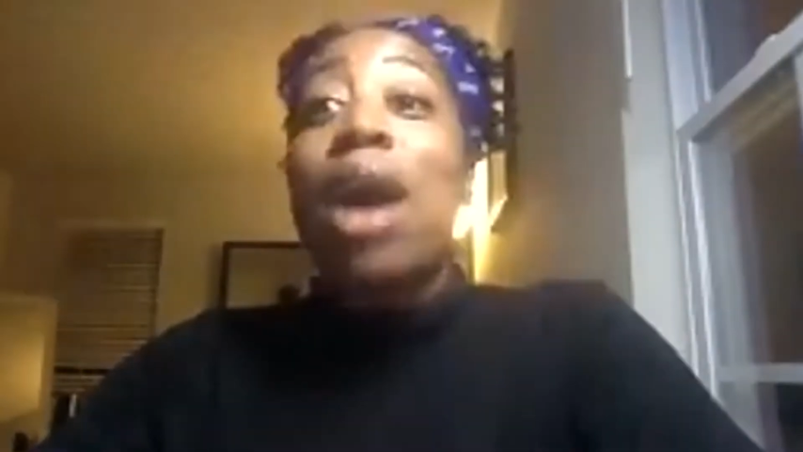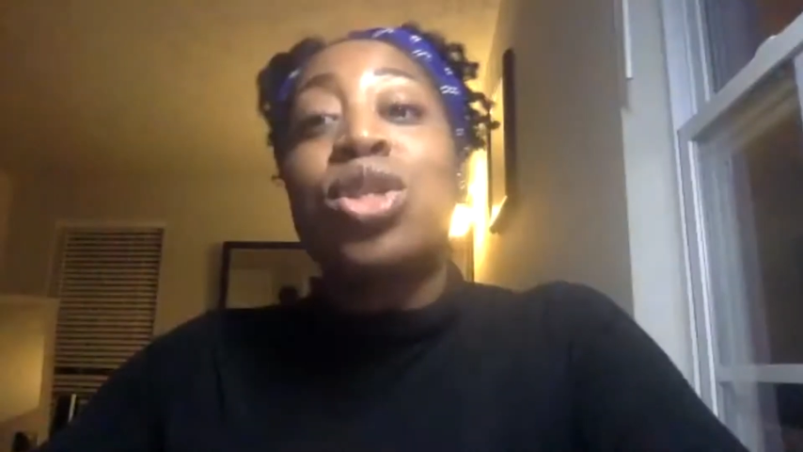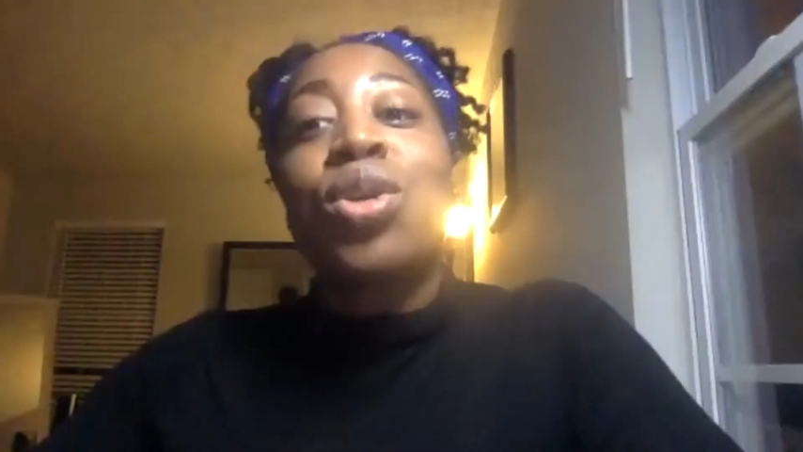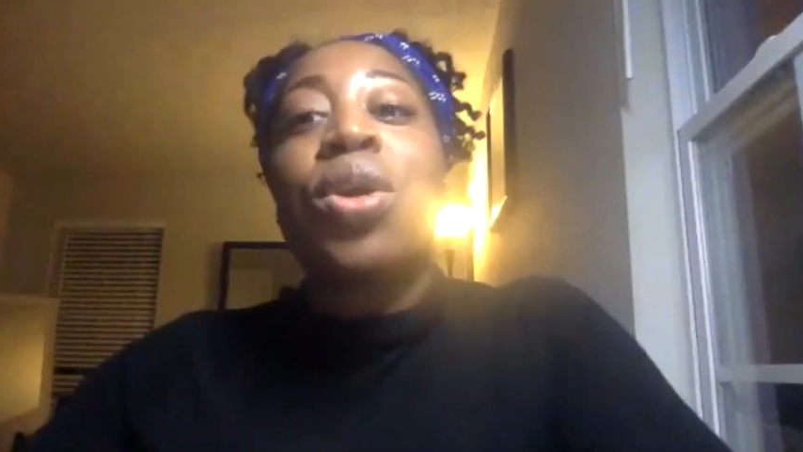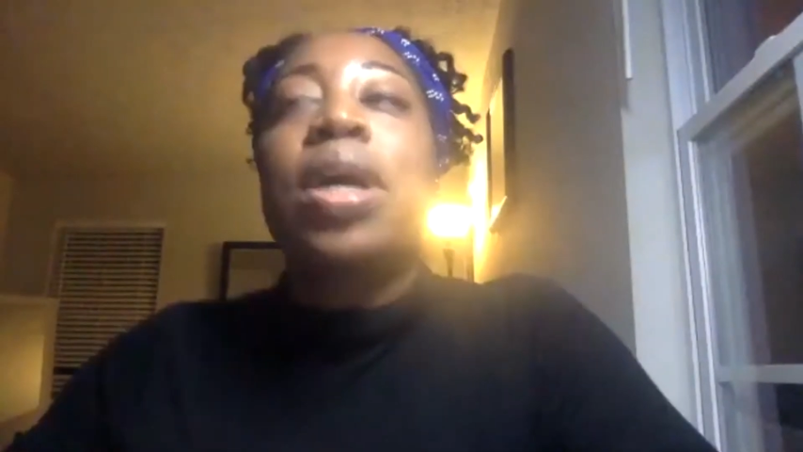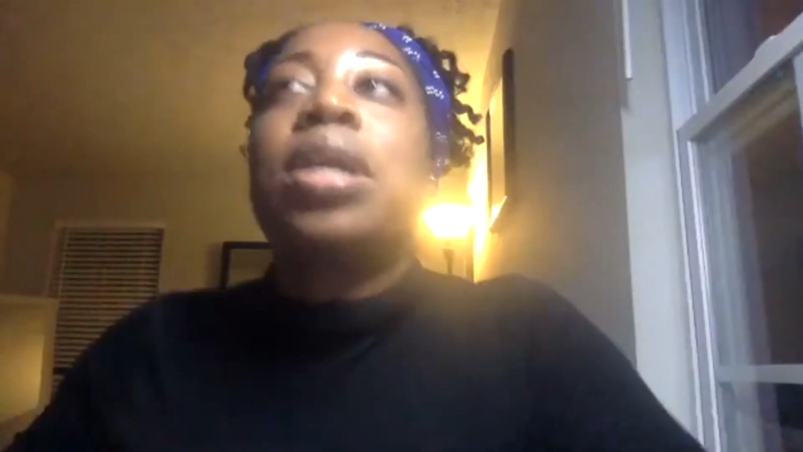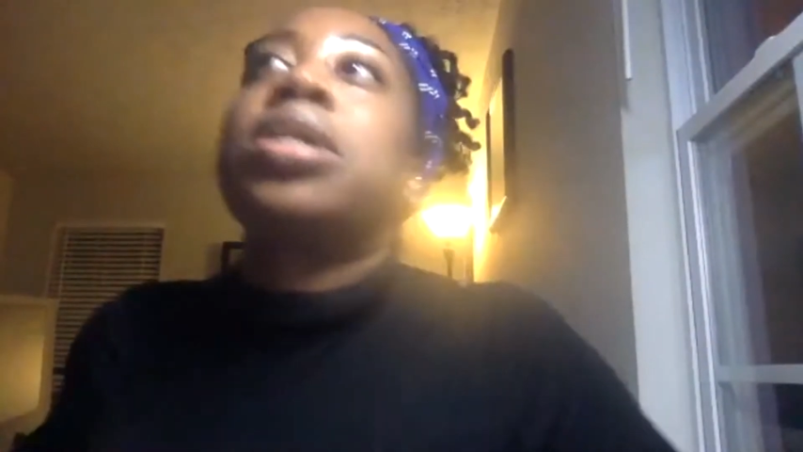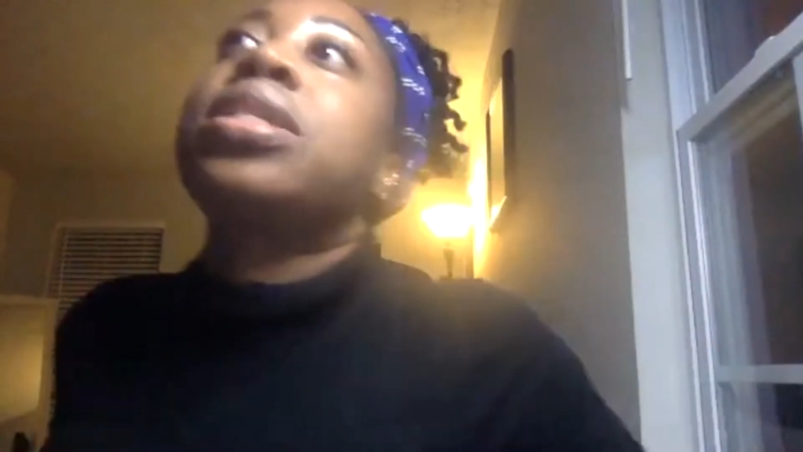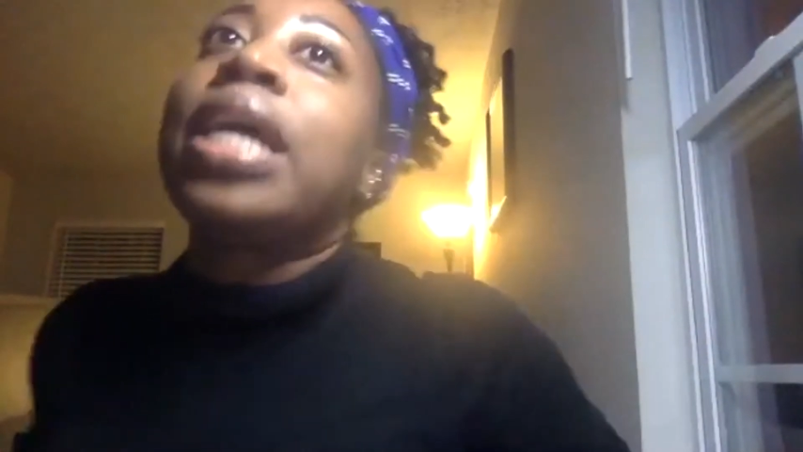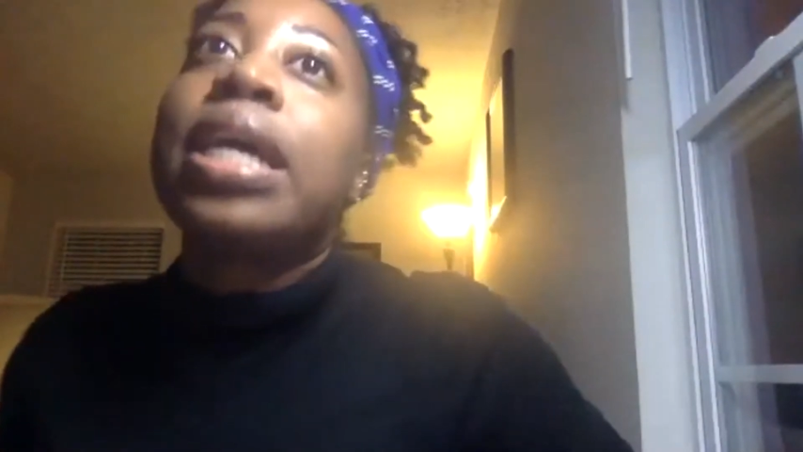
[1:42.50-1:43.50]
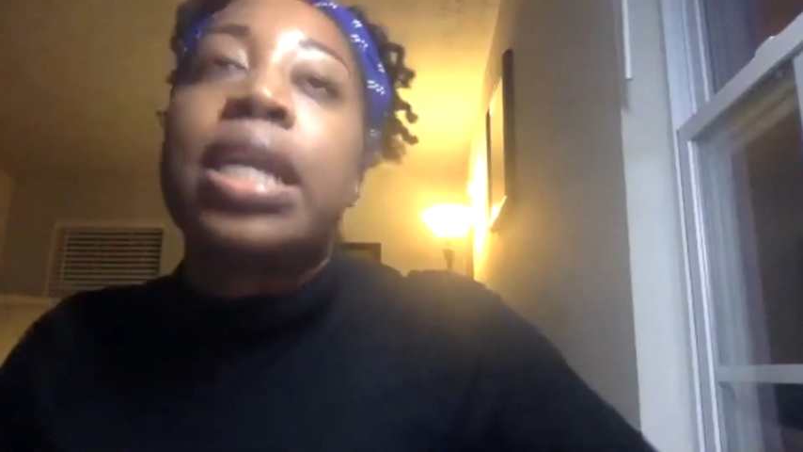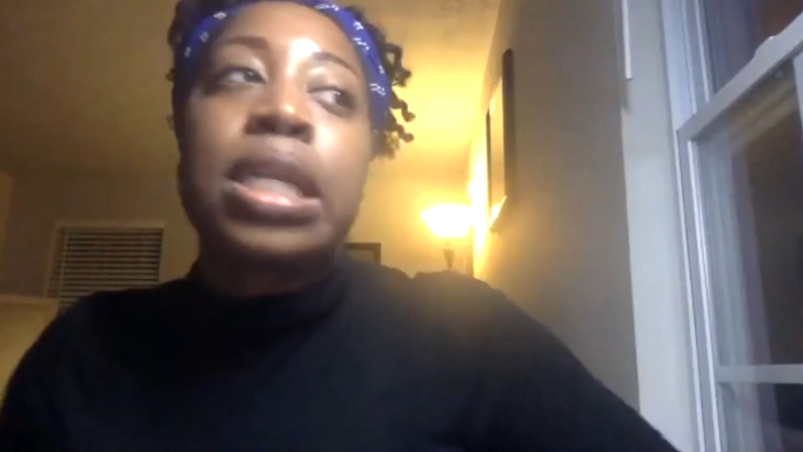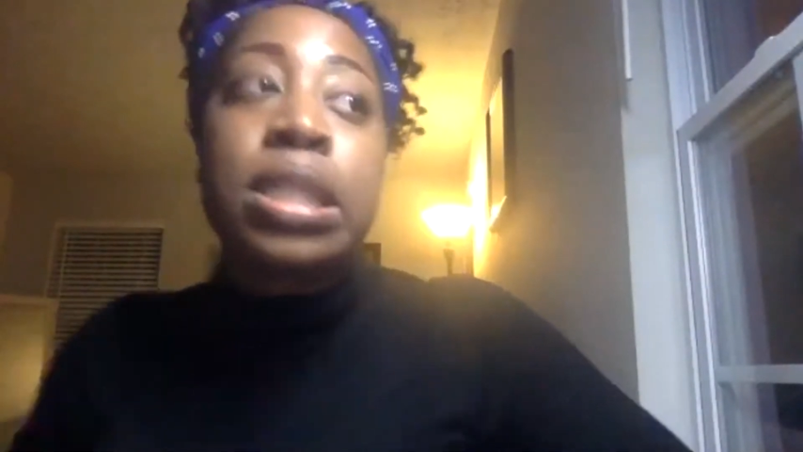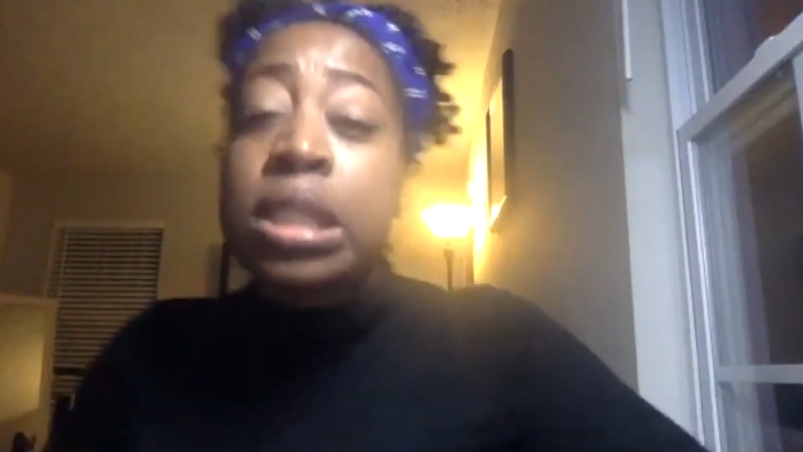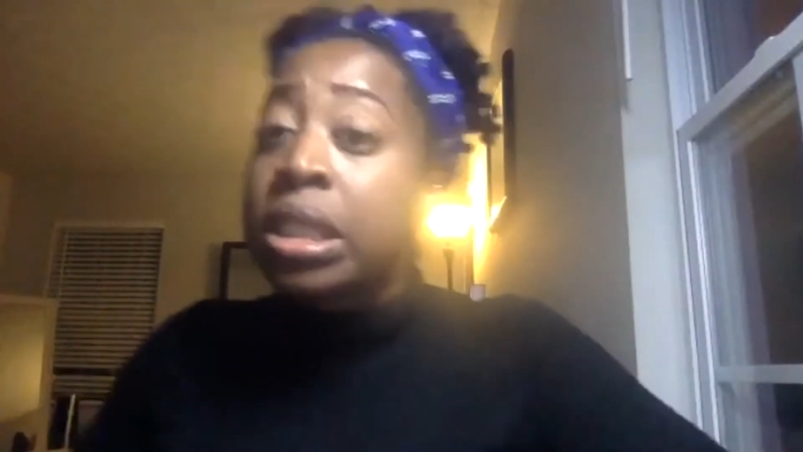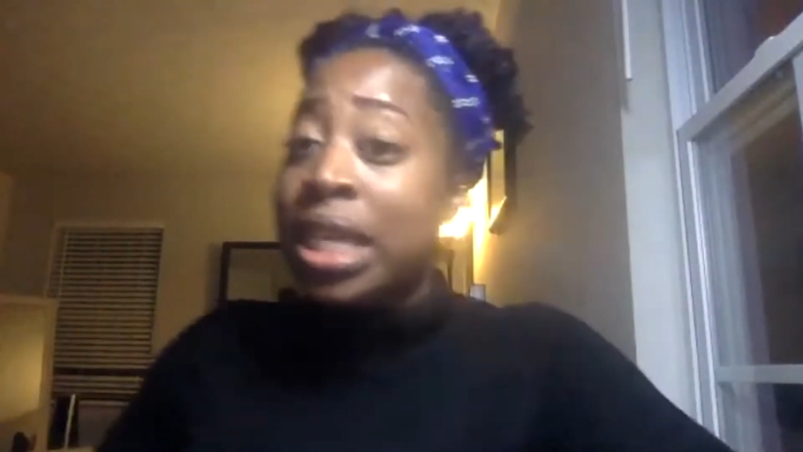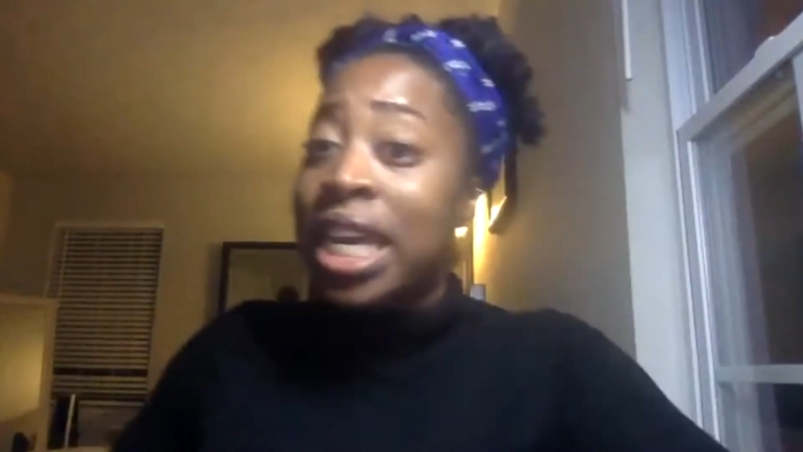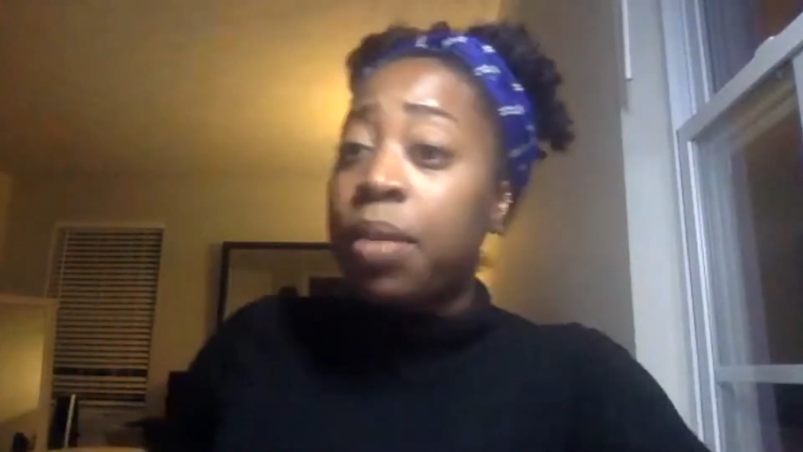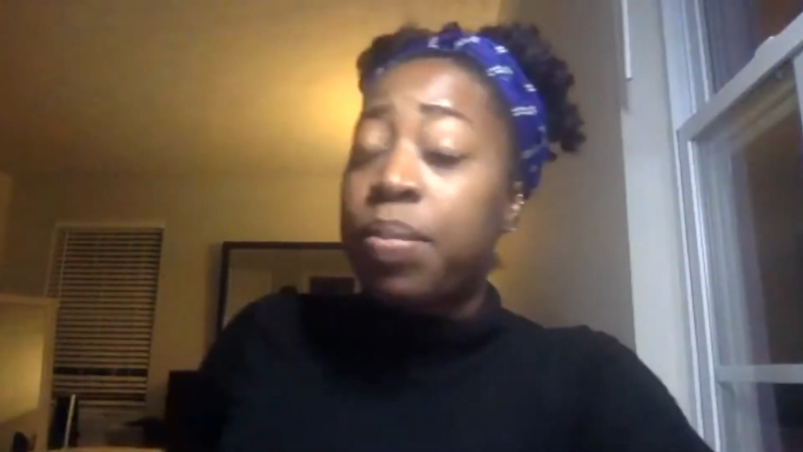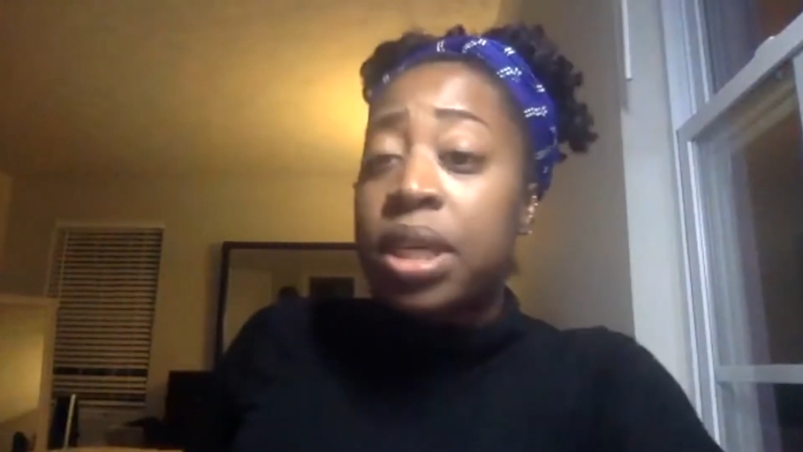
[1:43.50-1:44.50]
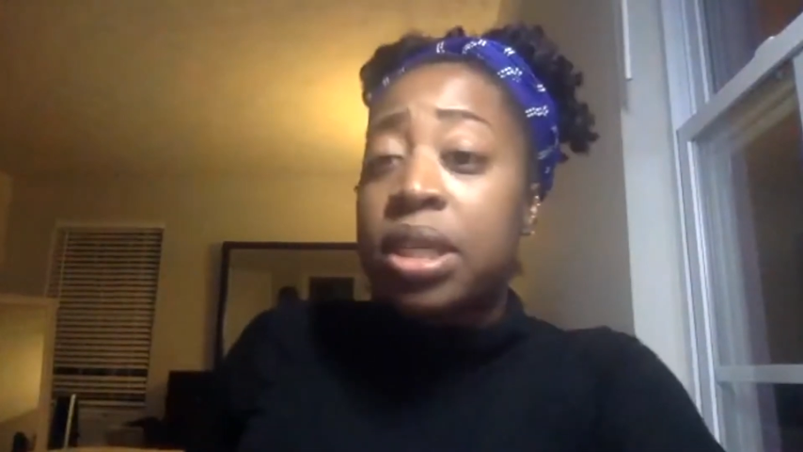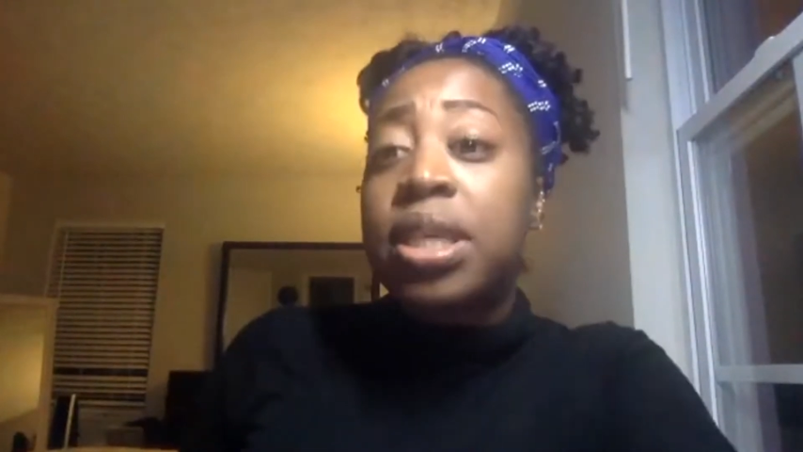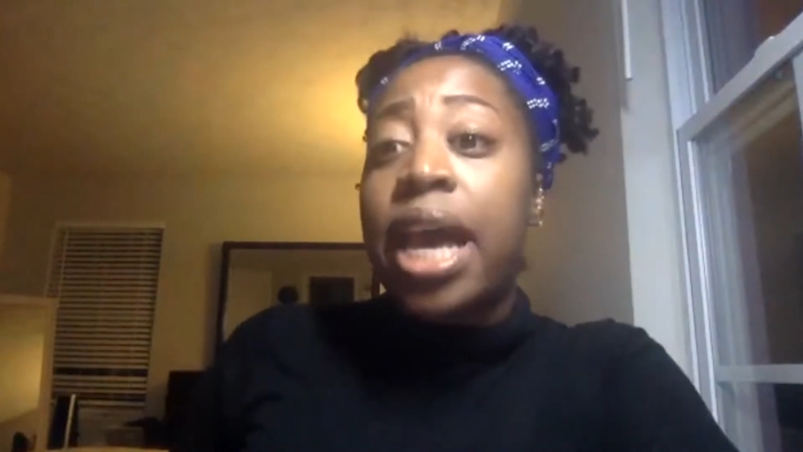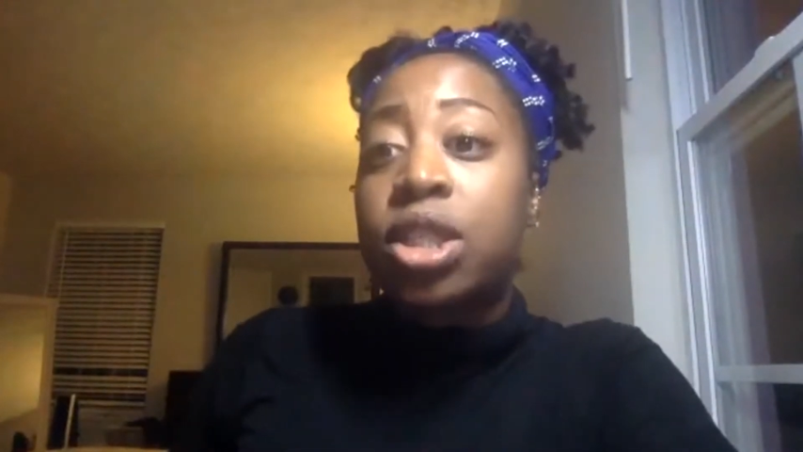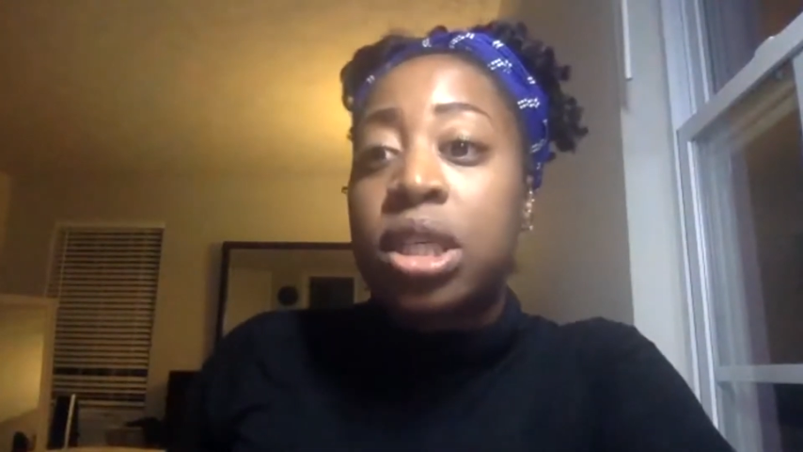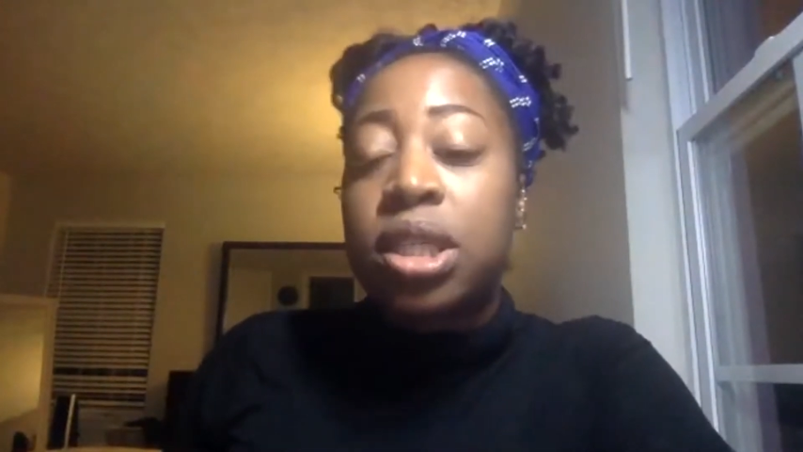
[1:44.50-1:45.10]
so you don't understand it. This is deep. This is actually